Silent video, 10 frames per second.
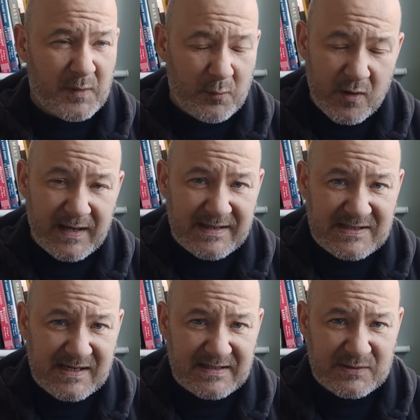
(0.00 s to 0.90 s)
But he weren't
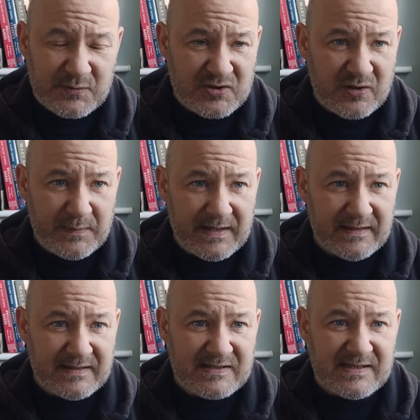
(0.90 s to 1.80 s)
inside so much at the
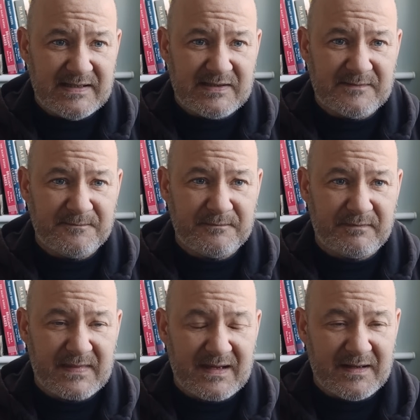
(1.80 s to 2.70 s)
beginning of the season.
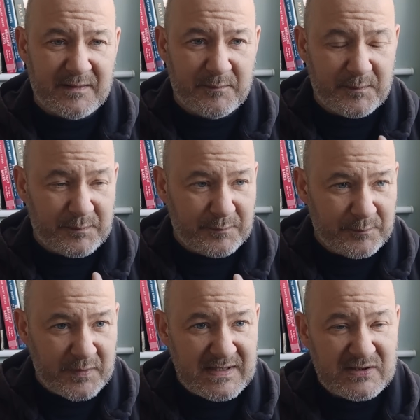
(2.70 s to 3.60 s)

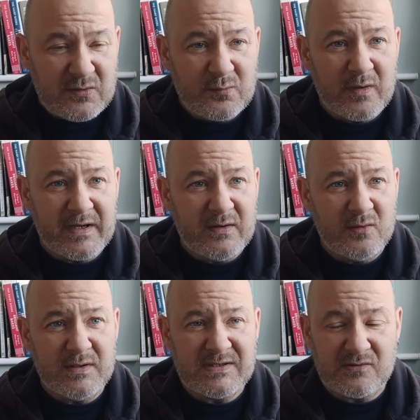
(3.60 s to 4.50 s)
But he's done what he
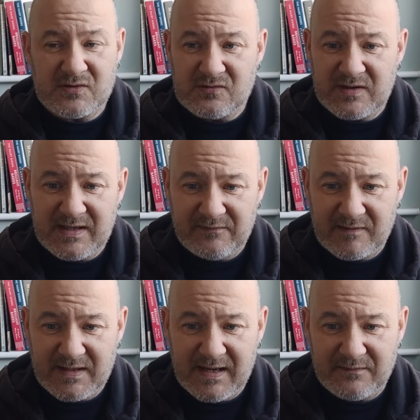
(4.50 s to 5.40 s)
always does under
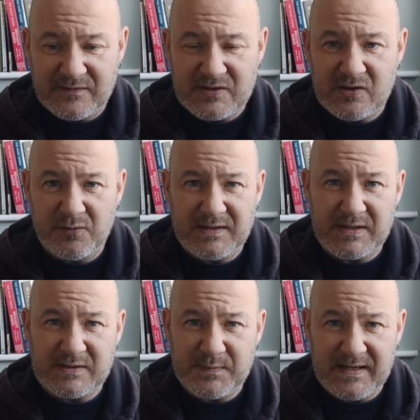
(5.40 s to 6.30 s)
different gaffers.
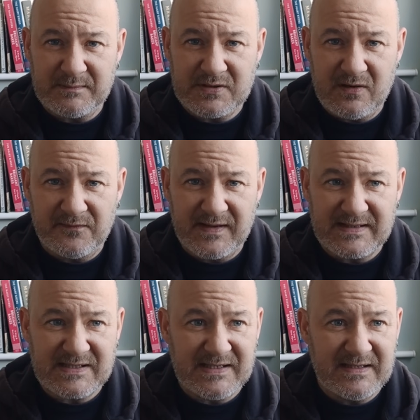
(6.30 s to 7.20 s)
He's perhaps not
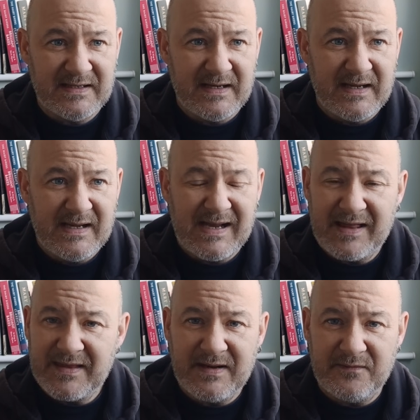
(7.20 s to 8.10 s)
fancied.
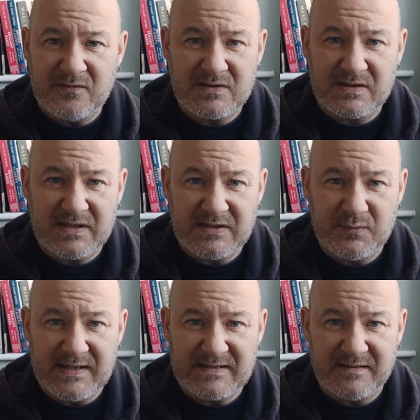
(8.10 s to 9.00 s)
And then he forces his
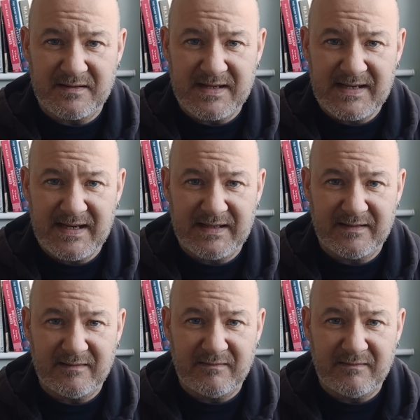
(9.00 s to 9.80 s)
way into the thinking.